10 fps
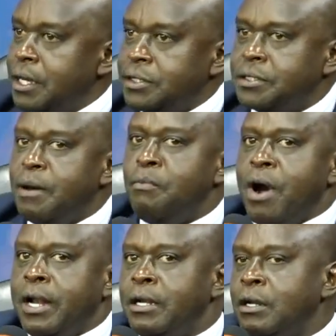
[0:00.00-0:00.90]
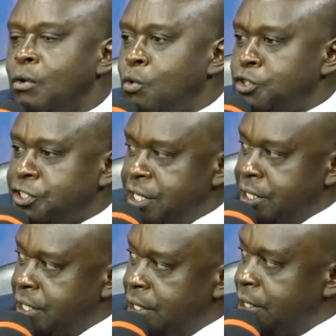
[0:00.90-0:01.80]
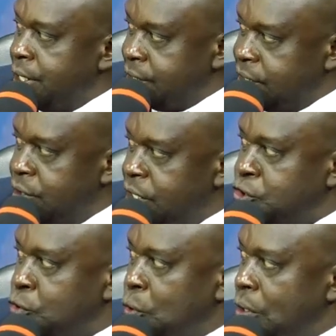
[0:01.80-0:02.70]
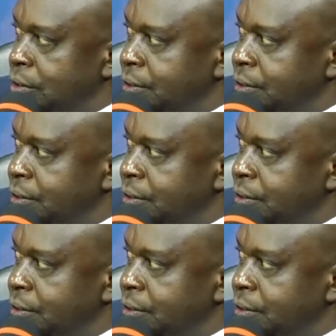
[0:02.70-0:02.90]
Someone was taking his children to school.